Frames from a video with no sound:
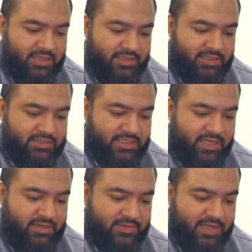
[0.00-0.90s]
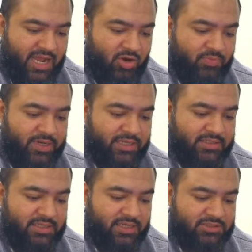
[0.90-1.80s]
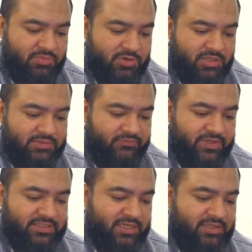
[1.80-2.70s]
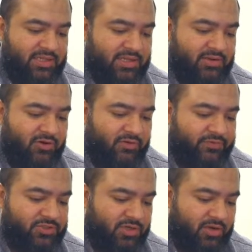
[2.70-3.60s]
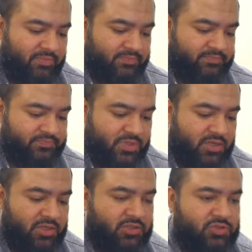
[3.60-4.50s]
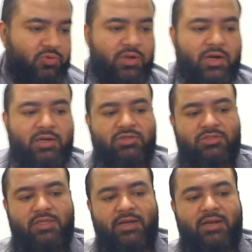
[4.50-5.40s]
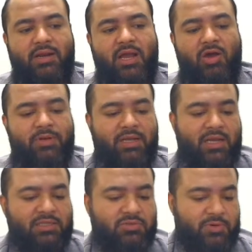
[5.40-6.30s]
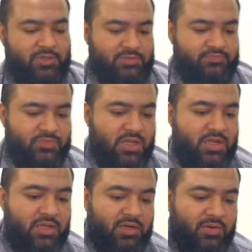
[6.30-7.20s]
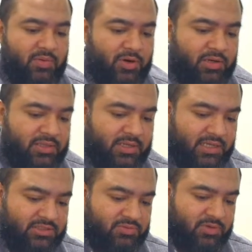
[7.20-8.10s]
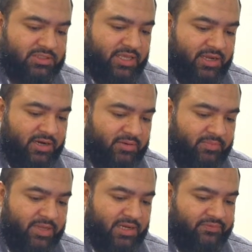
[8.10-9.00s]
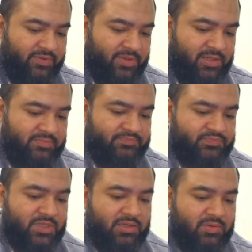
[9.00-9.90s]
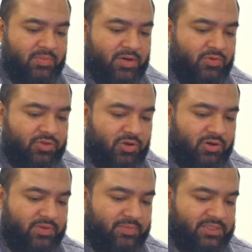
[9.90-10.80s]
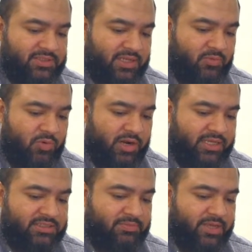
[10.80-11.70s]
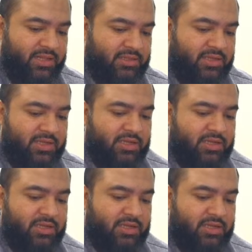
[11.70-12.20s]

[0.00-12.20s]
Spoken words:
They said, how many customers visit the coffee shop? So we are interested in how many customers. Remember the customers here, male, female? Remember we thought of them as like 1x male,